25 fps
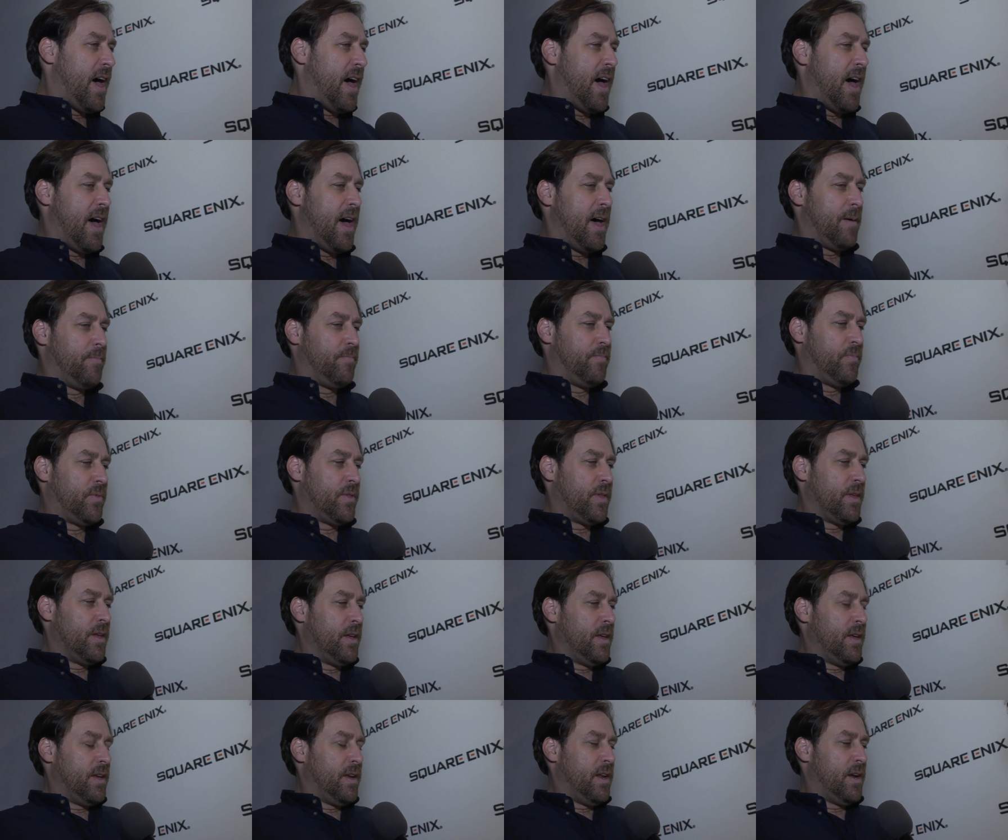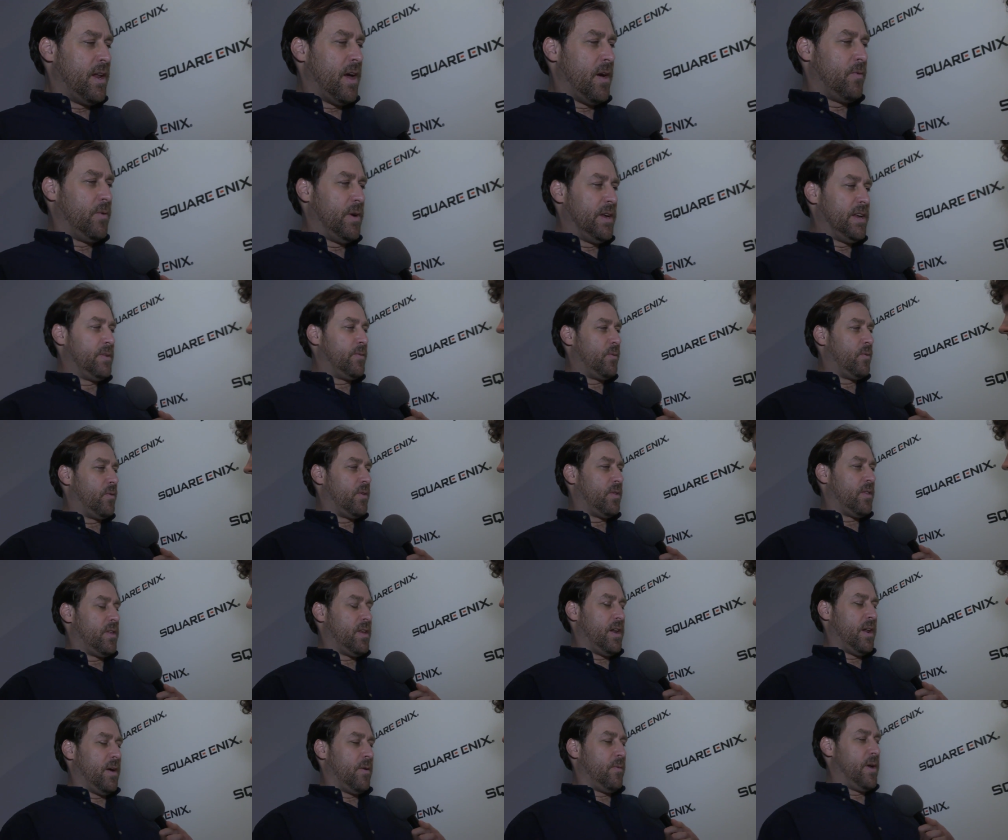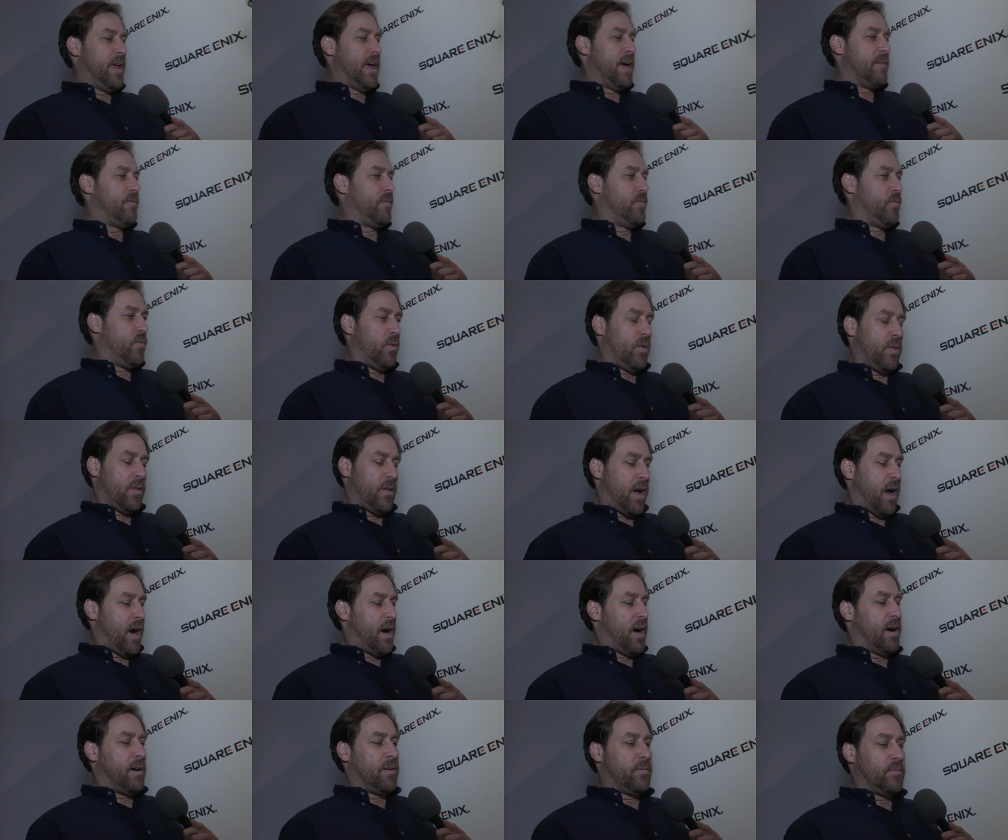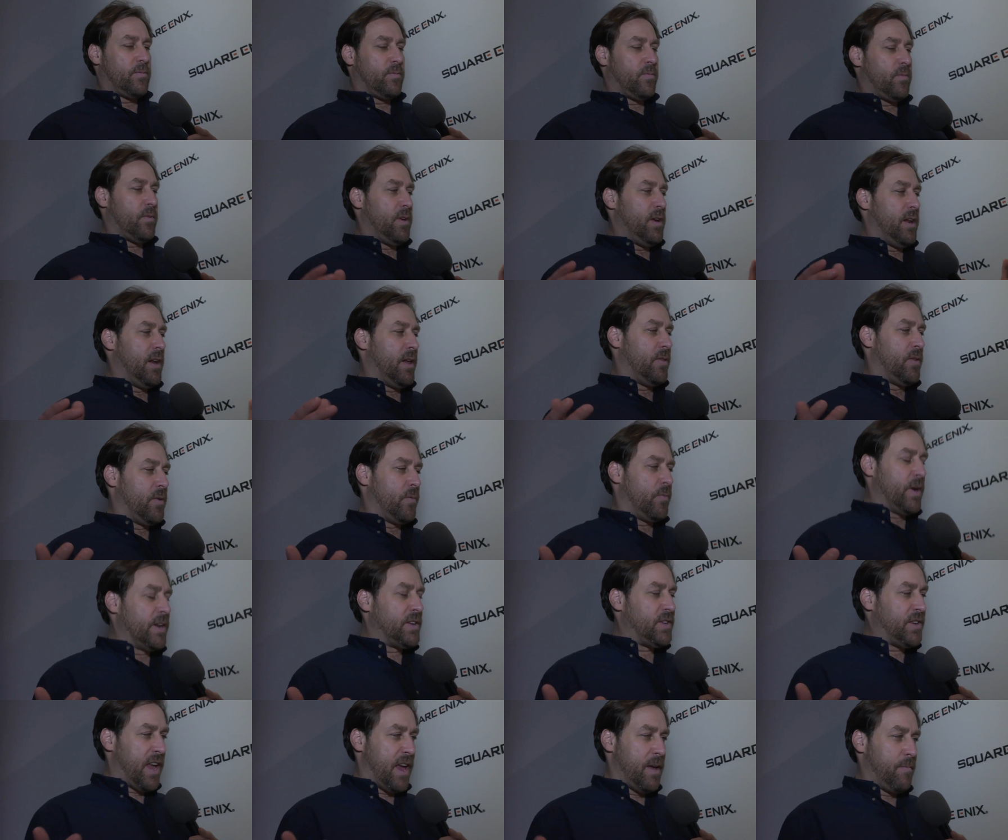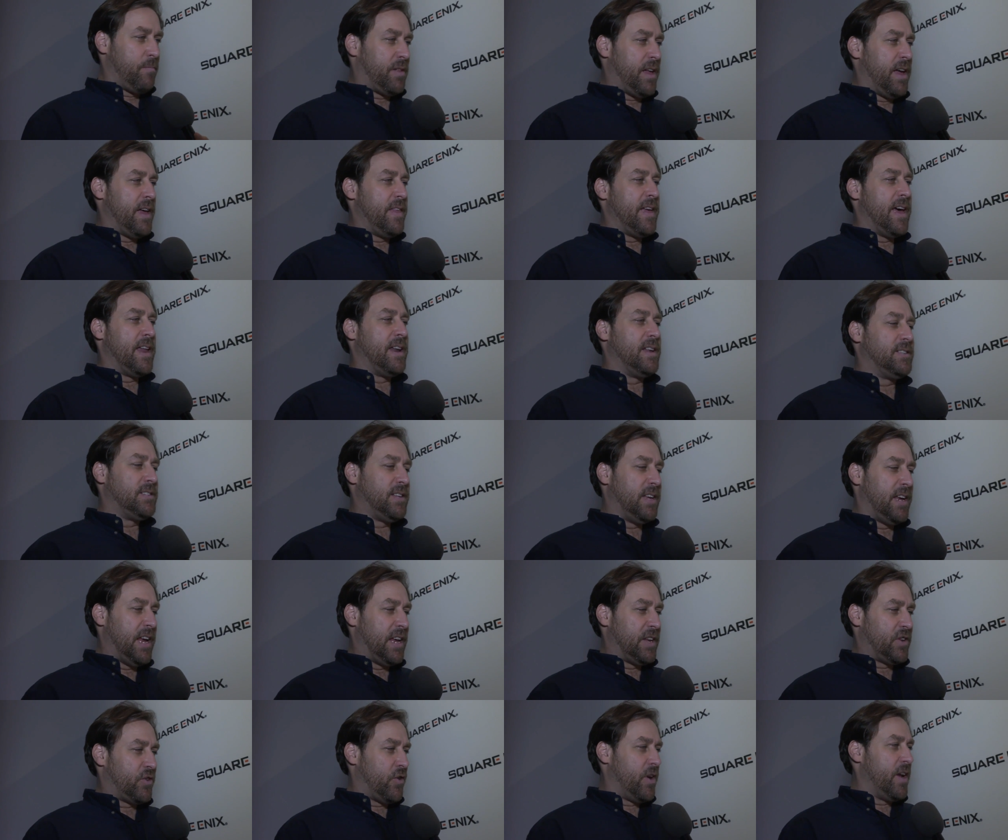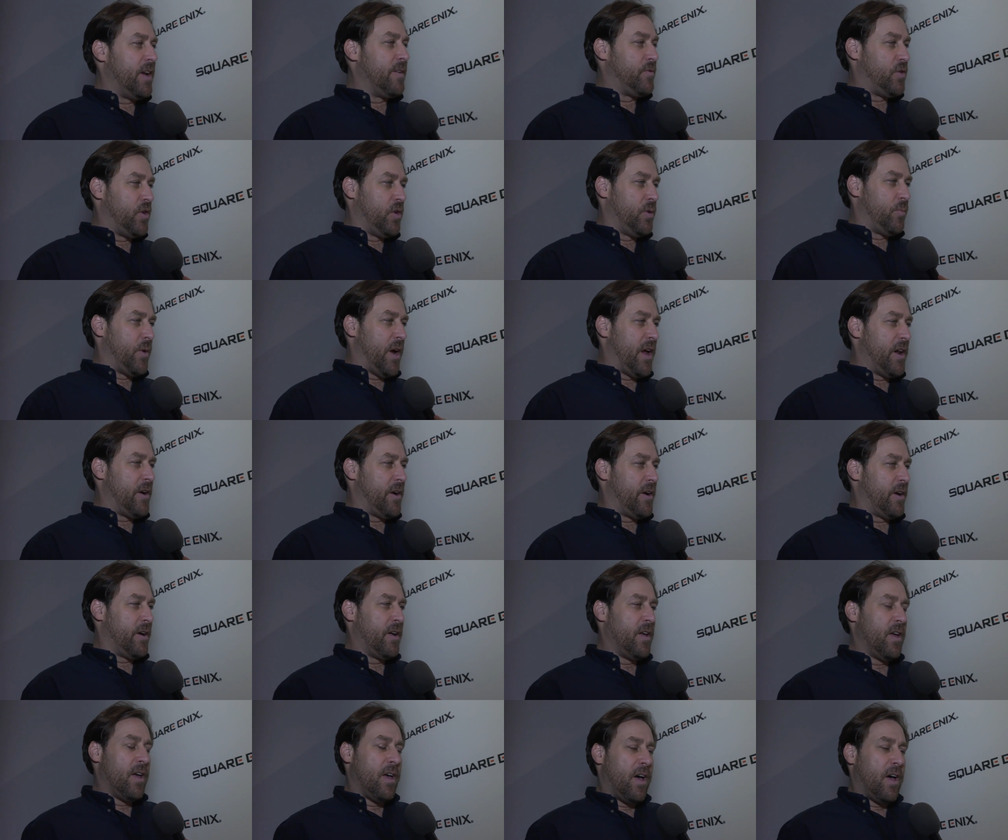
um, you know, we you know we have our, you know, the rich gameplay that is the history of Tomb Raider.